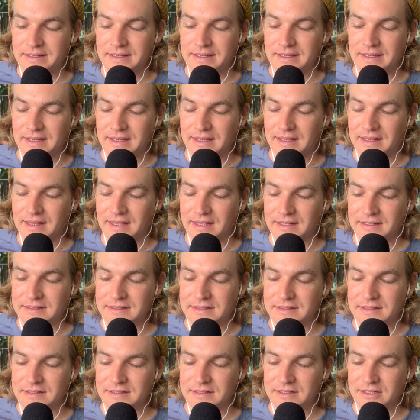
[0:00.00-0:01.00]
And that's
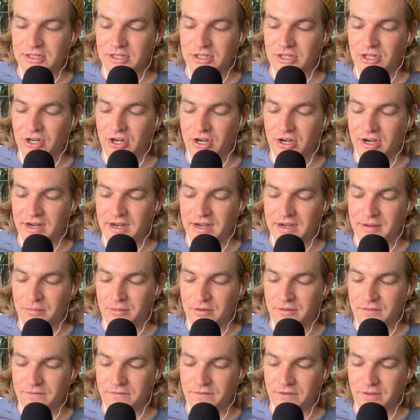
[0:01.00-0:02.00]
your
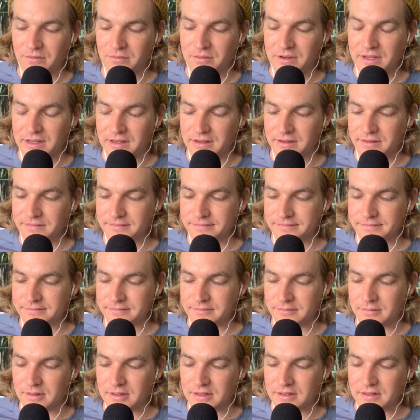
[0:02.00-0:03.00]
animal for the week.
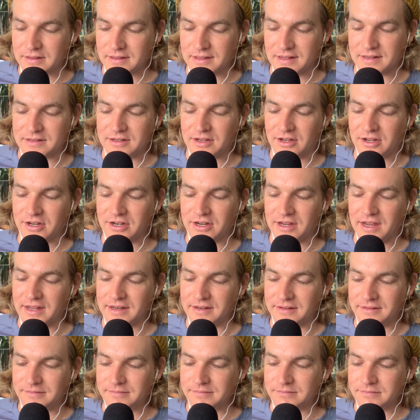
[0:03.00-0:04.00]
That's all you're getting.
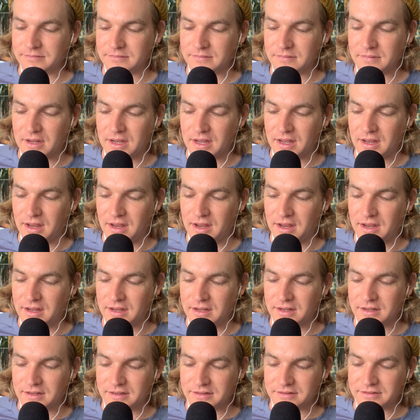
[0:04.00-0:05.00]

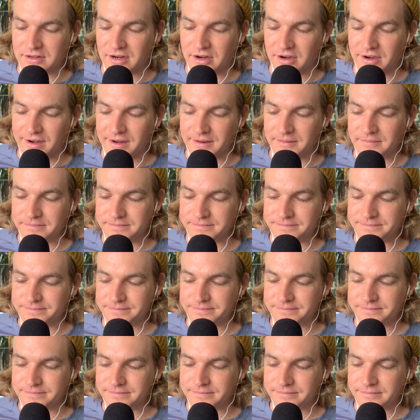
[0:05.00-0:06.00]
Sorry.
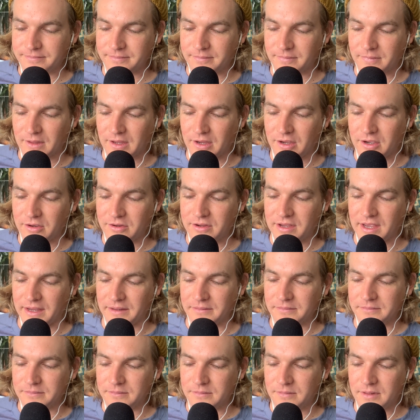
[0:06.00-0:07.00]
Okay.
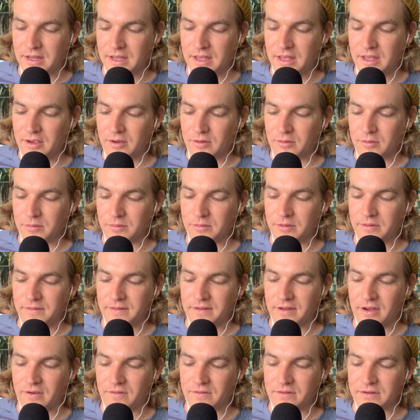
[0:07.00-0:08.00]
We're moving
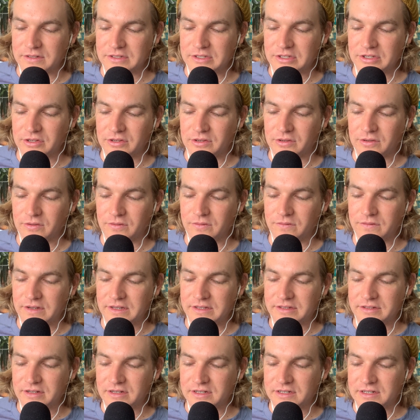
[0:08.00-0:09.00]
over to
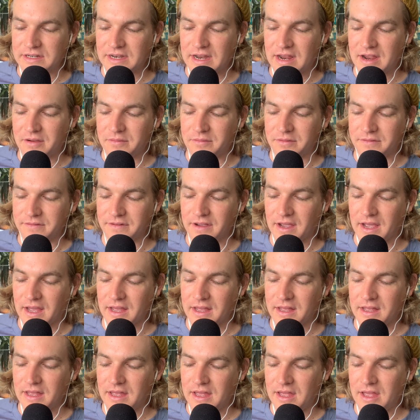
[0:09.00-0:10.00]
research now. We've got
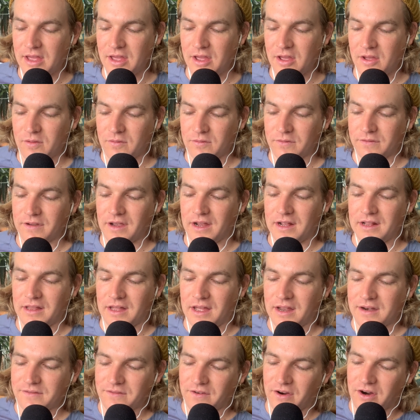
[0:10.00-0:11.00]
a lot
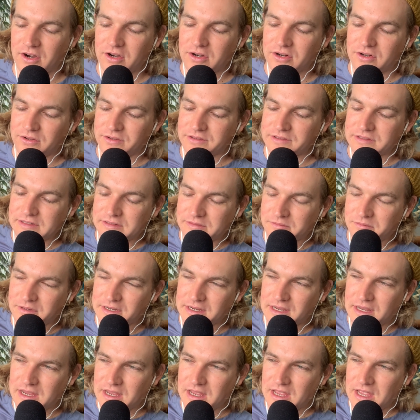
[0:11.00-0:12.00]
of articles this
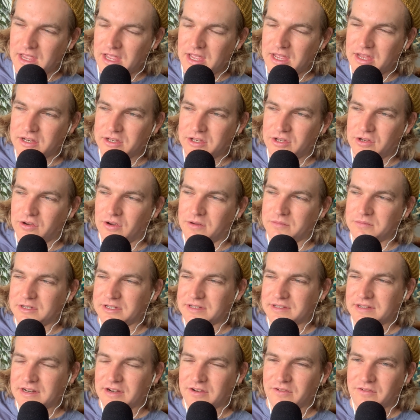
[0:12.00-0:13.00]
week. Too, I'm just
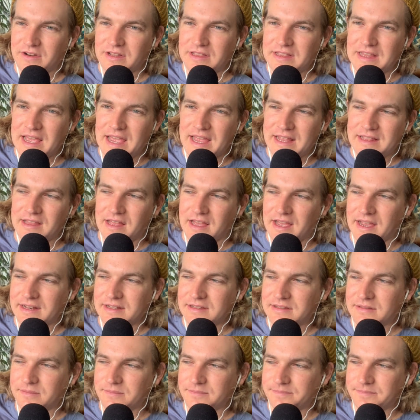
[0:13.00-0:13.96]
going to read the headlines